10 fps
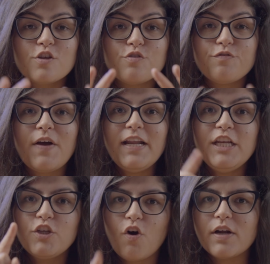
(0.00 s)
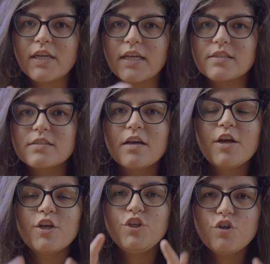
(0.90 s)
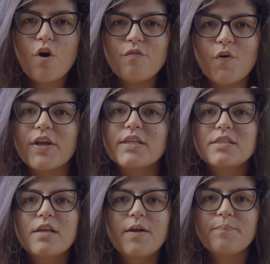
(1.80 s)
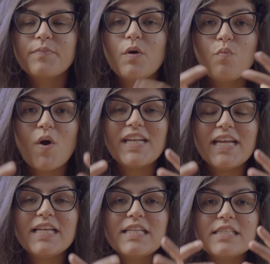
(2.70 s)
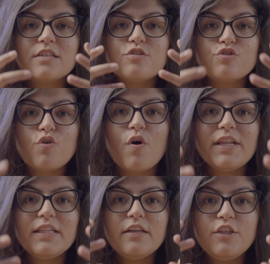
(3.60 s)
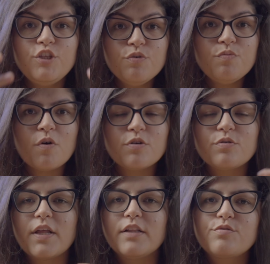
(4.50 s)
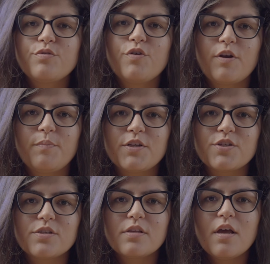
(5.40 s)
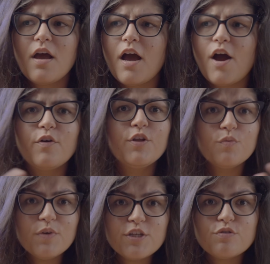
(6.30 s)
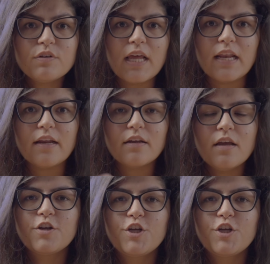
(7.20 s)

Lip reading: So find your taste, your voice. What is the story that you want to tell through your images? How do you wish to tell it?